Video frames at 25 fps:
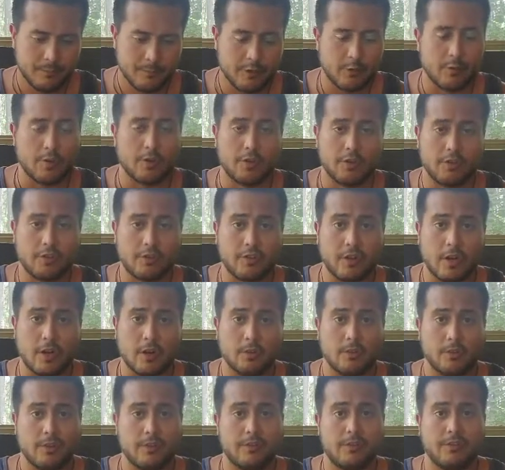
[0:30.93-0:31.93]
So we're going to
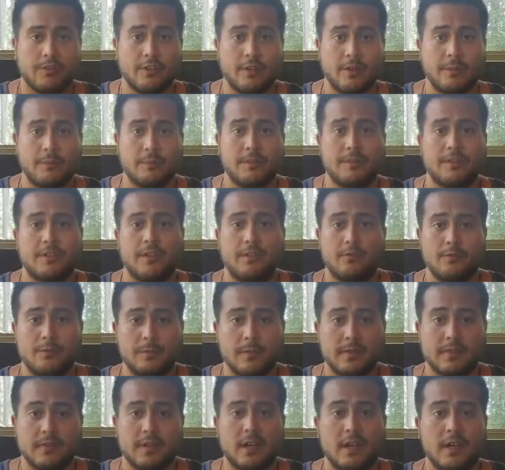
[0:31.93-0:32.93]
start with some
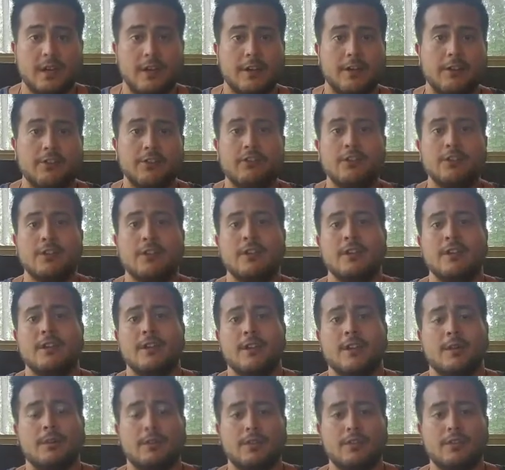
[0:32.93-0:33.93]
self-massage,
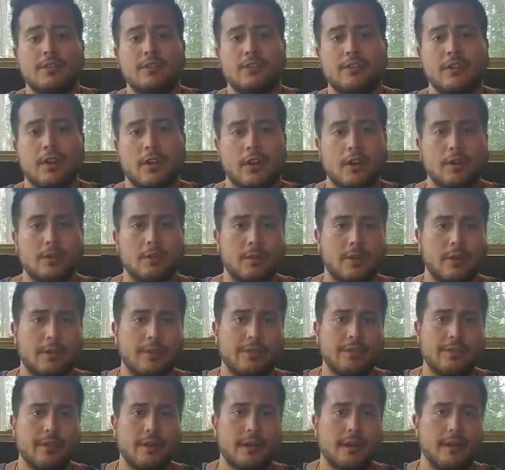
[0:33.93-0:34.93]
and we're going to start
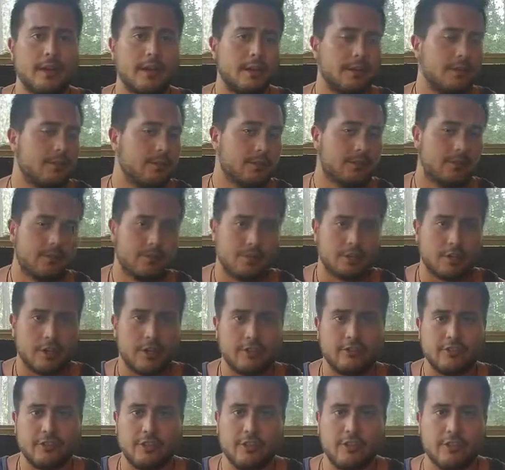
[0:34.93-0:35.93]
with
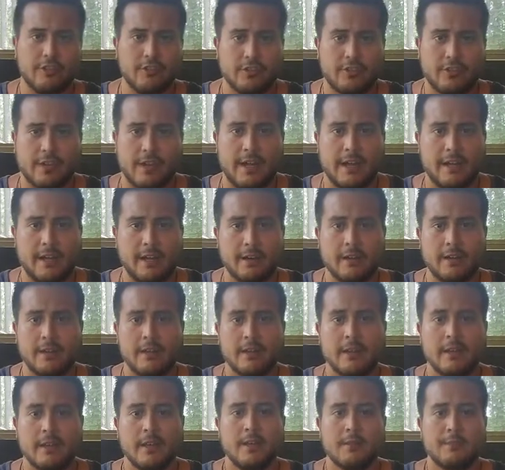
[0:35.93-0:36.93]
stretching, just kind of,
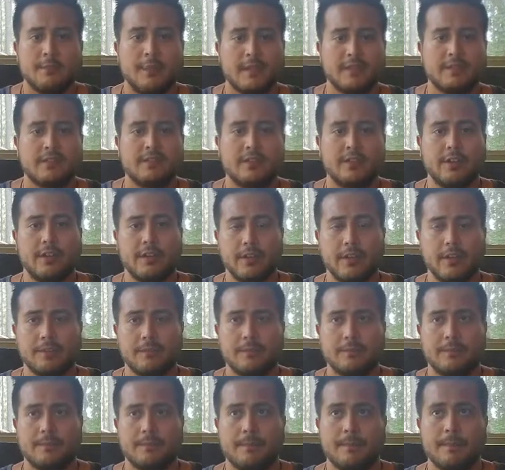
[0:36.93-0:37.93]
basically,
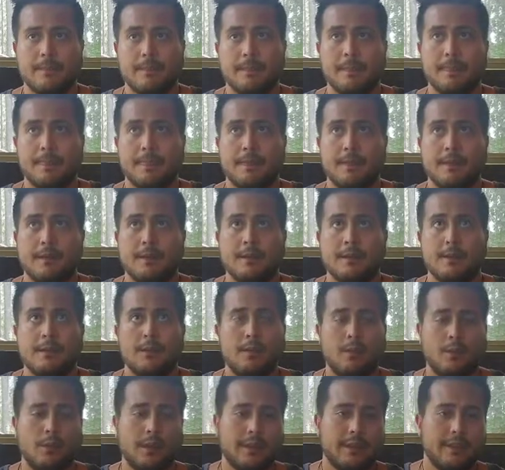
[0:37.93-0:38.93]

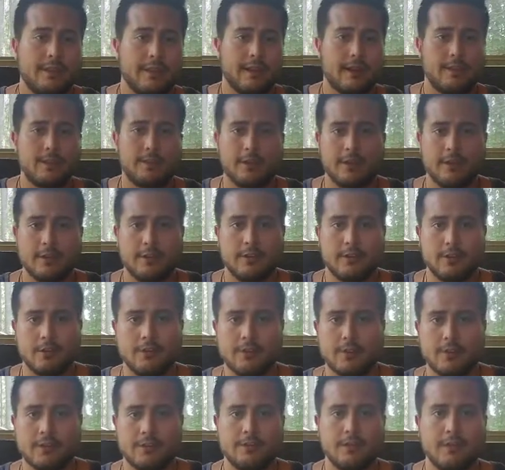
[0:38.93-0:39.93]
the way that I'm going to do
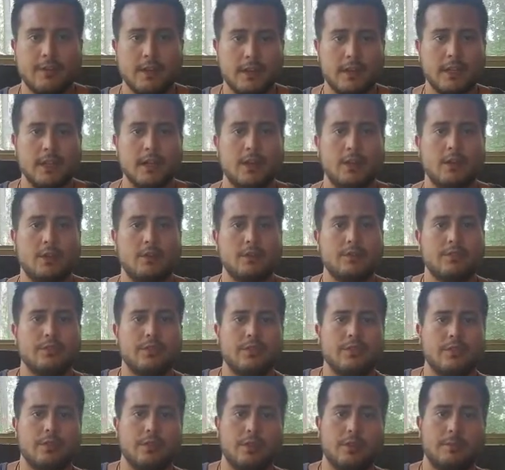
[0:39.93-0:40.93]
these videos
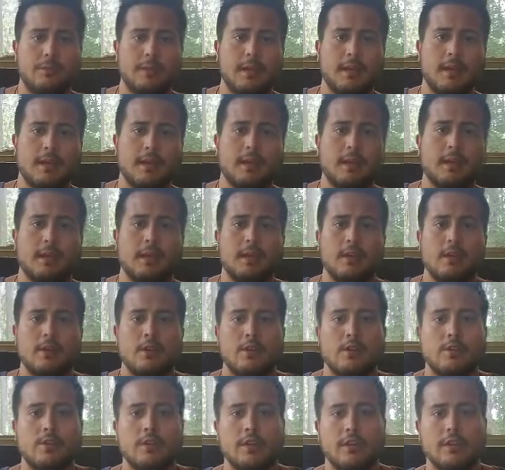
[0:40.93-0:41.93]
is going to be,
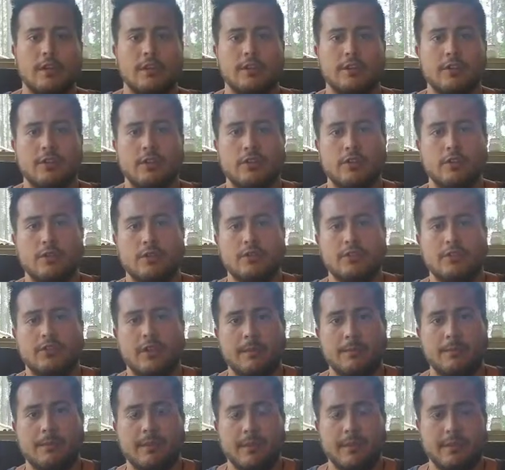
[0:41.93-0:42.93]
we're going to do
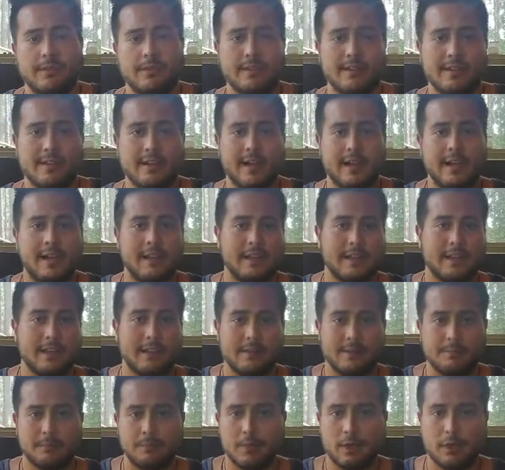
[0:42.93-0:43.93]
something to kind of get
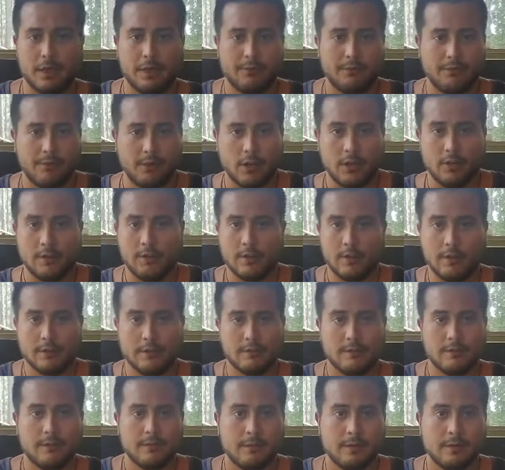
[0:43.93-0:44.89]
the blood flowing,